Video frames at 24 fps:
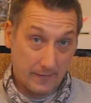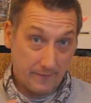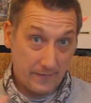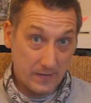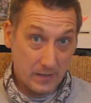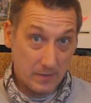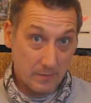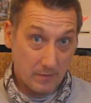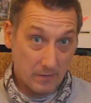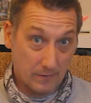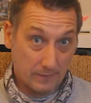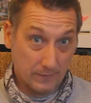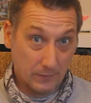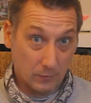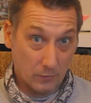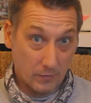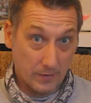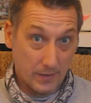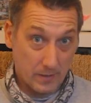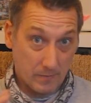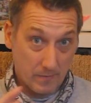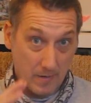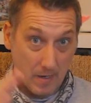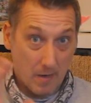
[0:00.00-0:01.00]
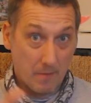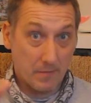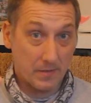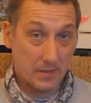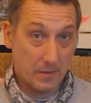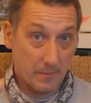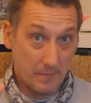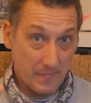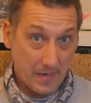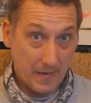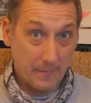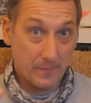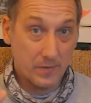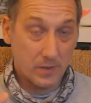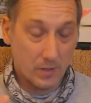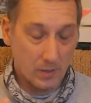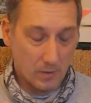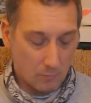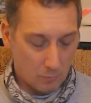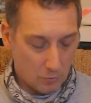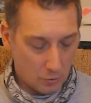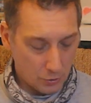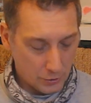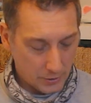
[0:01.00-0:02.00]
Fish them on a float as well with some nymphs on
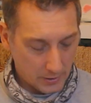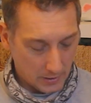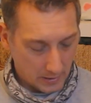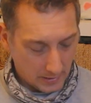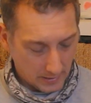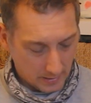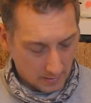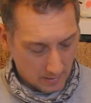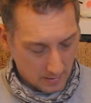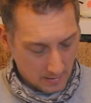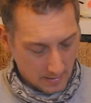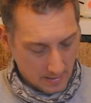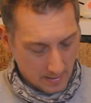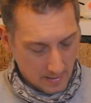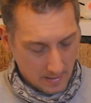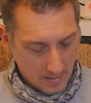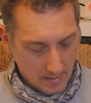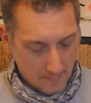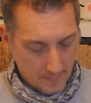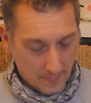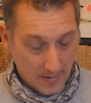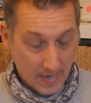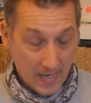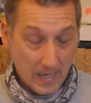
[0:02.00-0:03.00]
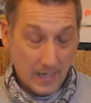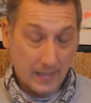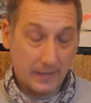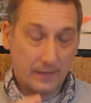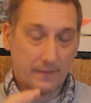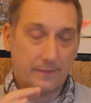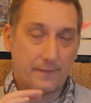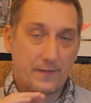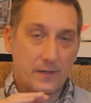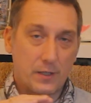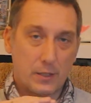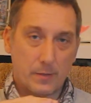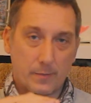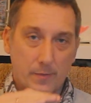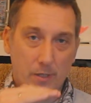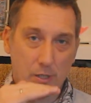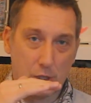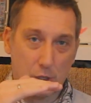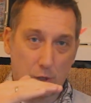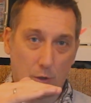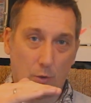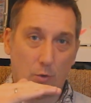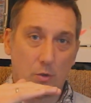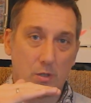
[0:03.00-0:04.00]
a washing line, but I like to fish them on a
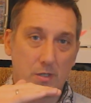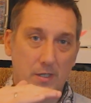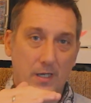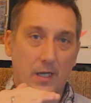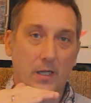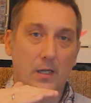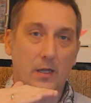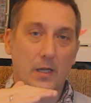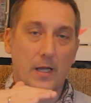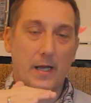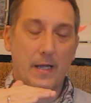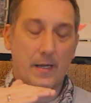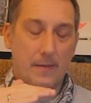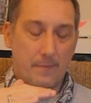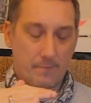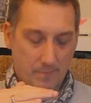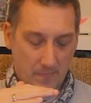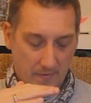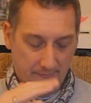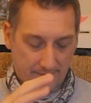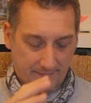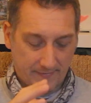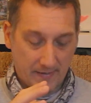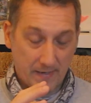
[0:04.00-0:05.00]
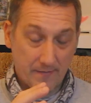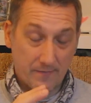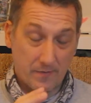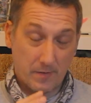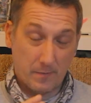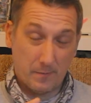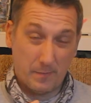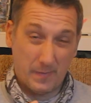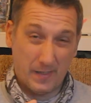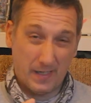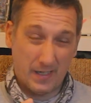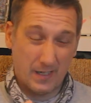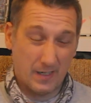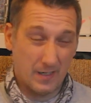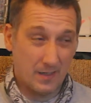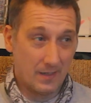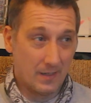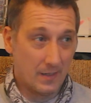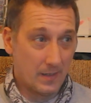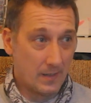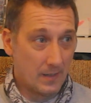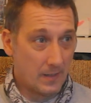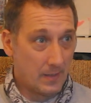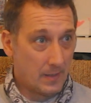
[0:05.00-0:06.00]
slow sink line. My favourite being
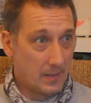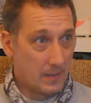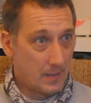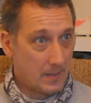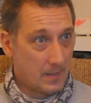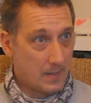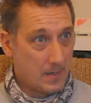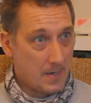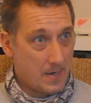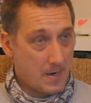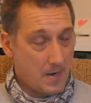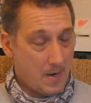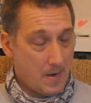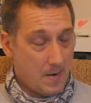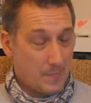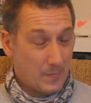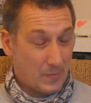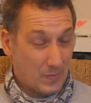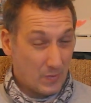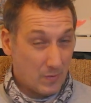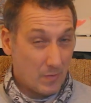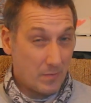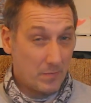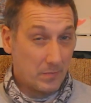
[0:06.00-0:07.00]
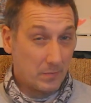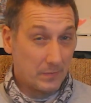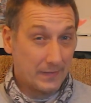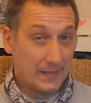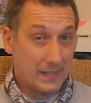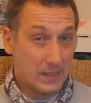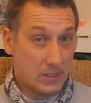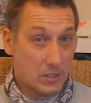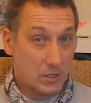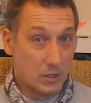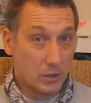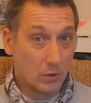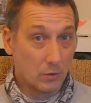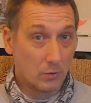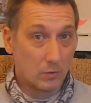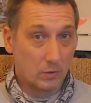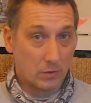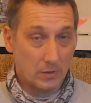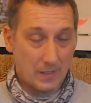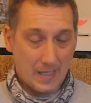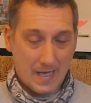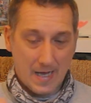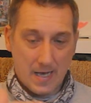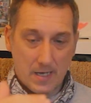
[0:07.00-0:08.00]
probably a slow
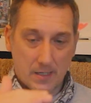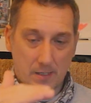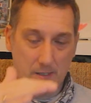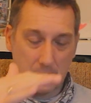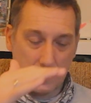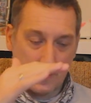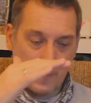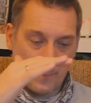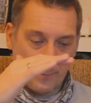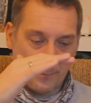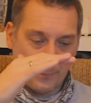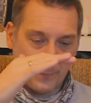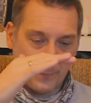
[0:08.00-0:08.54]
glass.